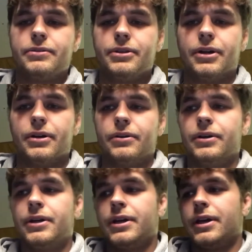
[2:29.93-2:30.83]

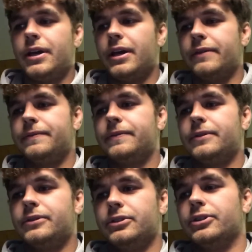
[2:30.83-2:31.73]
if
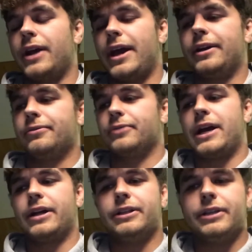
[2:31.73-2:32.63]
you're at a
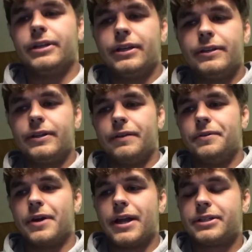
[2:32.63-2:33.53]
rally, if
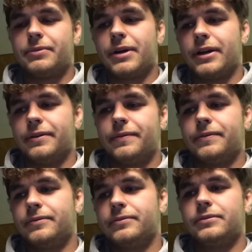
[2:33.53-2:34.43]
you're at some kind of,
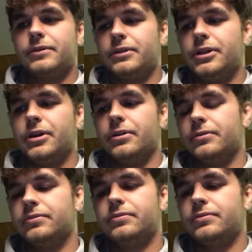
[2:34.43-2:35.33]

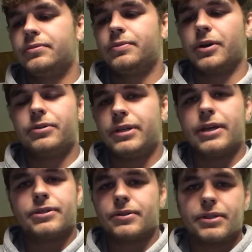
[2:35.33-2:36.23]

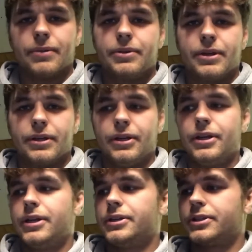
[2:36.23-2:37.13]
protest or something,
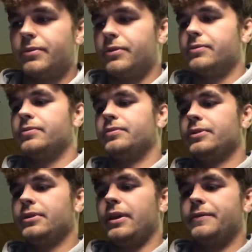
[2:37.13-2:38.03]

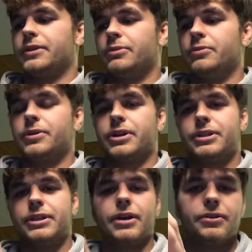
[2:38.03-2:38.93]
if someone were to
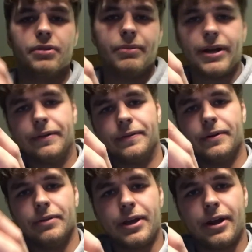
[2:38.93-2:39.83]
sell you a
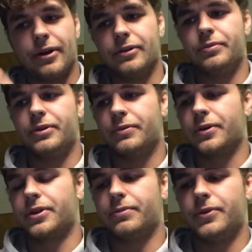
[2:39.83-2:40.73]
megaphone there, it would be
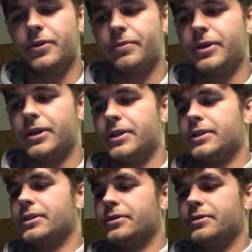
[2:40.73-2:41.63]
worth more
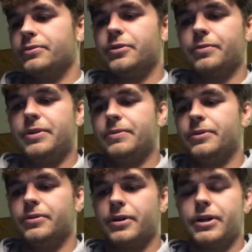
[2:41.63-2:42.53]
because there's more people
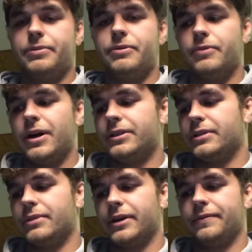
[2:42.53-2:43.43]
who are going to be
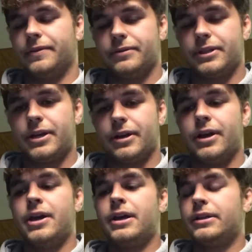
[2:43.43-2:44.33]
wanting megaphones there.
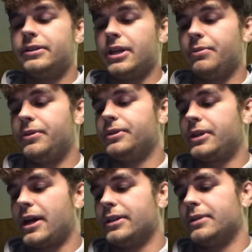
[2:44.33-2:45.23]
Same
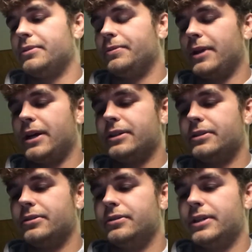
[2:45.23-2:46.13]
concept applies
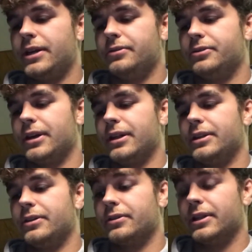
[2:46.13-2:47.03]
to net
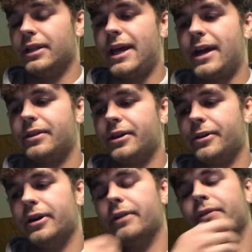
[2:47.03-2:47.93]
neutrality, or the lack
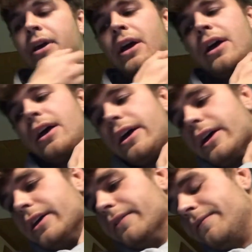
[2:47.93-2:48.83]
thereof.
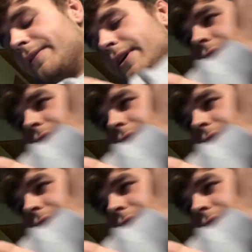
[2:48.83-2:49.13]
If